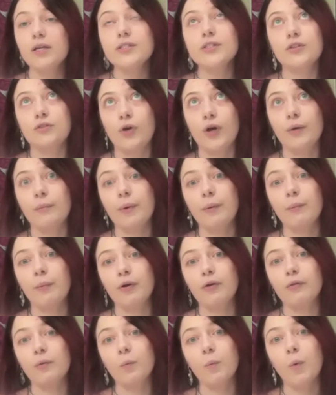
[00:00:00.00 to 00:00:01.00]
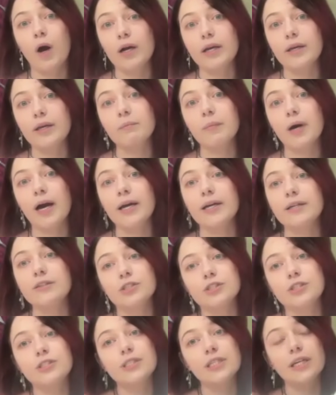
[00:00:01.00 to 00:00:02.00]
So I remember walking by and
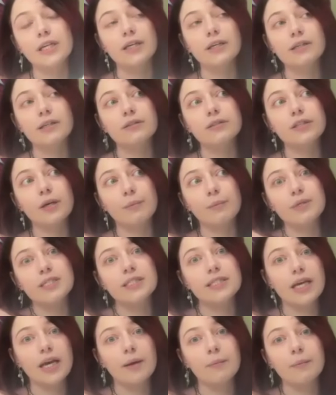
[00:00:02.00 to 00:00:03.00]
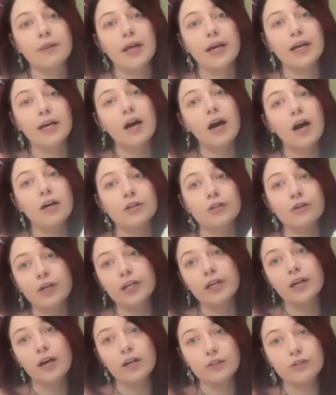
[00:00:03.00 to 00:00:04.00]
just seeing somebody's name and like
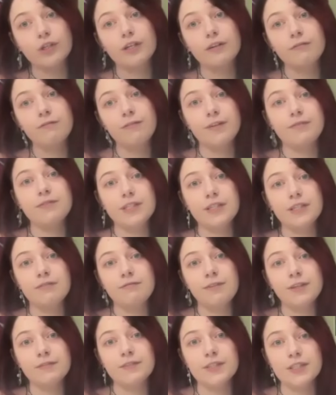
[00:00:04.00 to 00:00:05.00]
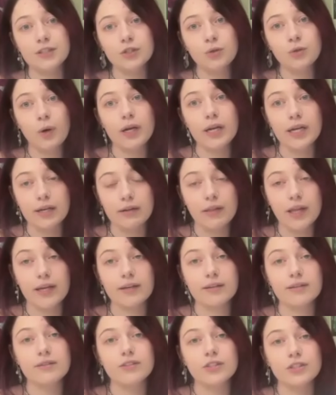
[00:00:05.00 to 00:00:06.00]
100, 20,
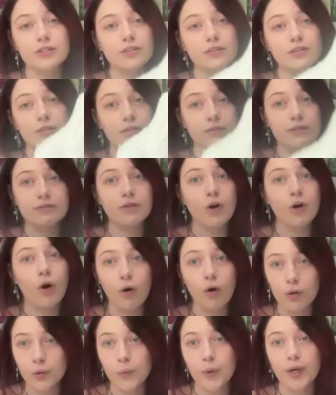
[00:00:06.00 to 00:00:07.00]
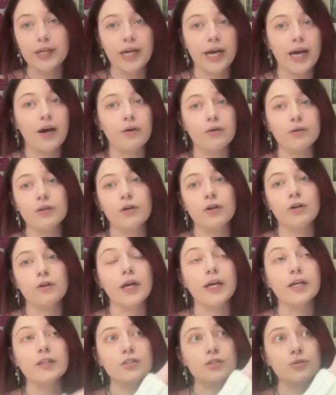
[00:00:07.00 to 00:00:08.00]
like just all the way down, or
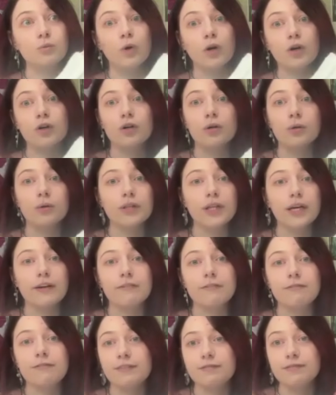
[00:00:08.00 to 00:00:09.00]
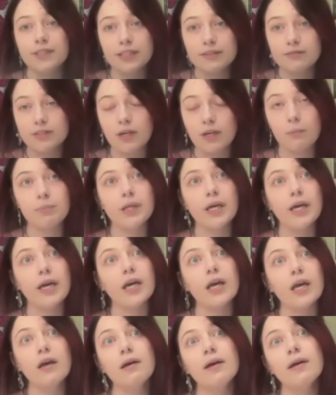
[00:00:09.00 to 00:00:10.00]
like just one girl with like 50 of
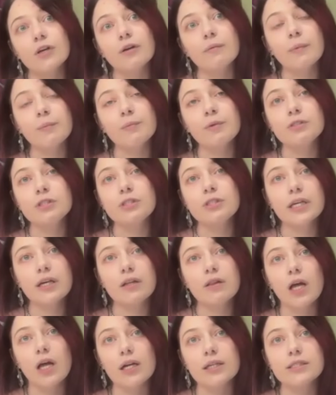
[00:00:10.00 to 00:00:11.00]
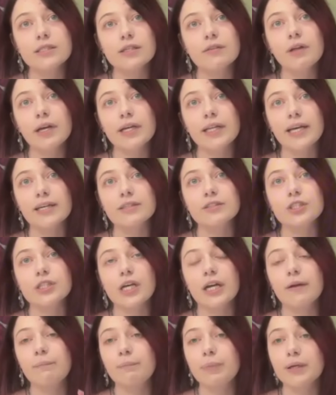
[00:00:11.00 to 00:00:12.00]
something. But I remember just like a lot of stuff like that, just
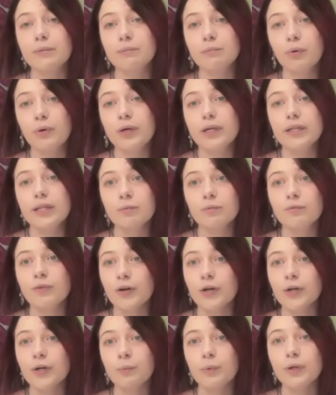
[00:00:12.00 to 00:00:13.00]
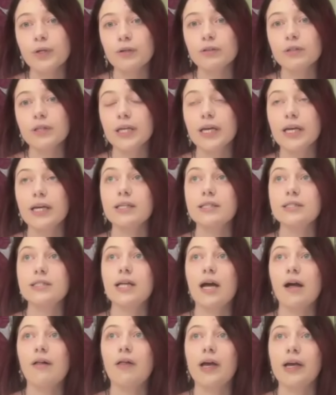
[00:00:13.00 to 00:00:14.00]
kind of pinpointing very weird things
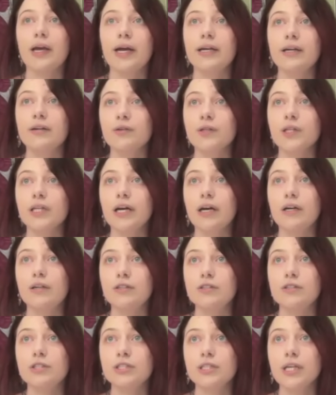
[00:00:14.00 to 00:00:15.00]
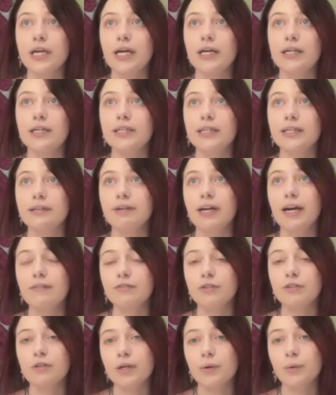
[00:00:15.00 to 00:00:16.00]
that like I didn't really understand. And even
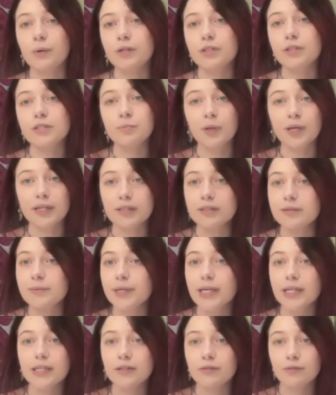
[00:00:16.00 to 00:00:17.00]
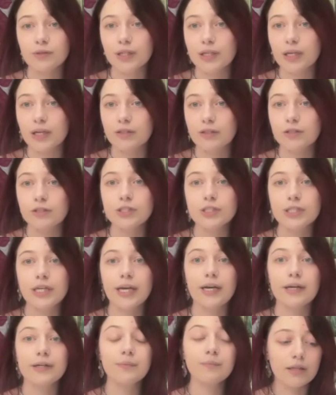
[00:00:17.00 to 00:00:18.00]
after they were explained to me, I didn't really understand.